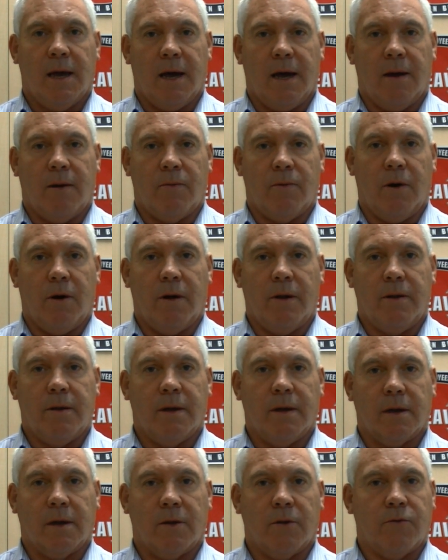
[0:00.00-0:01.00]

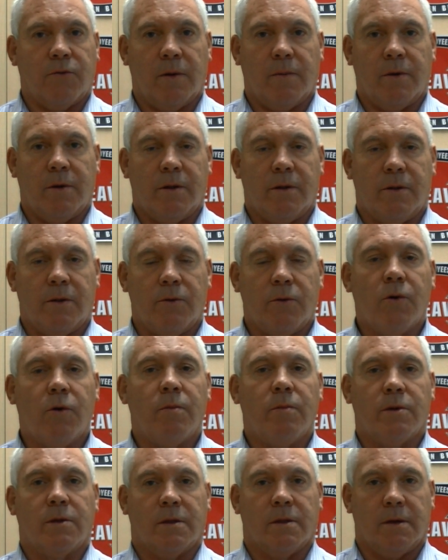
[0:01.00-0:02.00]
Rod contributed
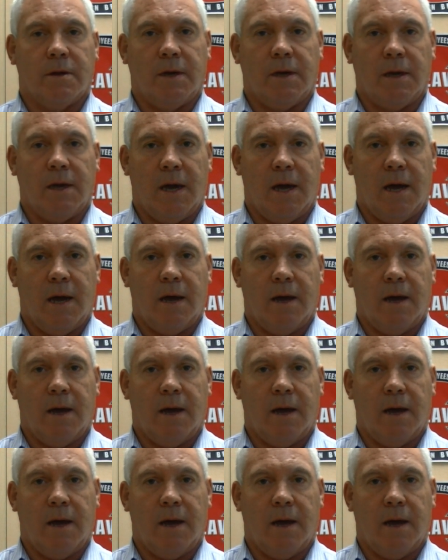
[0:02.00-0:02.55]
enormously